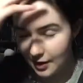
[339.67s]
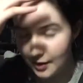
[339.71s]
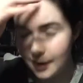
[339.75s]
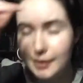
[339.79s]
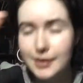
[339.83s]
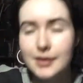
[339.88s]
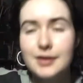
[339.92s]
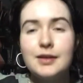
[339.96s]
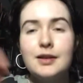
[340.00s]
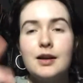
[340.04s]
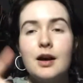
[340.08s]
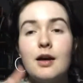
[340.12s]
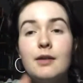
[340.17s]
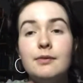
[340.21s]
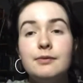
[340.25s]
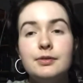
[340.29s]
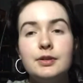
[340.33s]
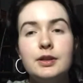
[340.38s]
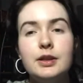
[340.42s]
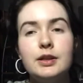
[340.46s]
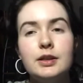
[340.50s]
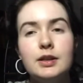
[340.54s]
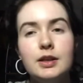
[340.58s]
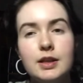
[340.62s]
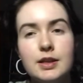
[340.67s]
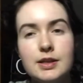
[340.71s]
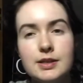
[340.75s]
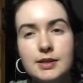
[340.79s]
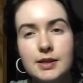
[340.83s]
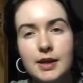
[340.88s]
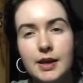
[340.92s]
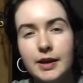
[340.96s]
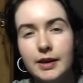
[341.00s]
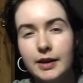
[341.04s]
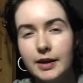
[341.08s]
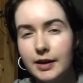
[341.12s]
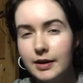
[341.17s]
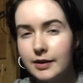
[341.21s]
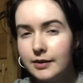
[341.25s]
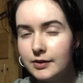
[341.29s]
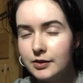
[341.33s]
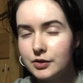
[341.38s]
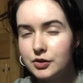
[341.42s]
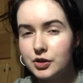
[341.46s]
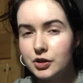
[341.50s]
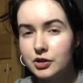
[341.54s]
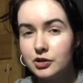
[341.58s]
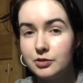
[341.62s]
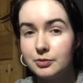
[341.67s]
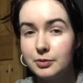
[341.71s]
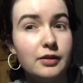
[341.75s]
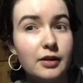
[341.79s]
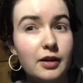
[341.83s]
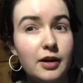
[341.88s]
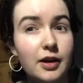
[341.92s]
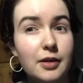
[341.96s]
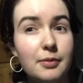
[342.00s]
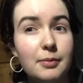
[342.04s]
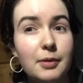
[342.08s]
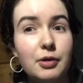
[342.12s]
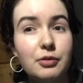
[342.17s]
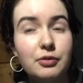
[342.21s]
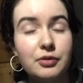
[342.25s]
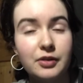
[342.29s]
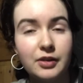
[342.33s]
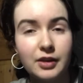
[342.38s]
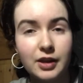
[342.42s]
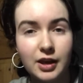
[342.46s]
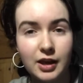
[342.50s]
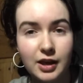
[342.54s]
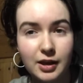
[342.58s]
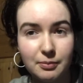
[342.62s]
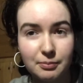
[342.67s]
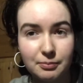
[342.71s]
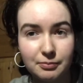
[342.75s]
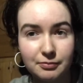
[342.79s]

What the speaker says: can confidently say, ladies and gentlemen, I am out of the game.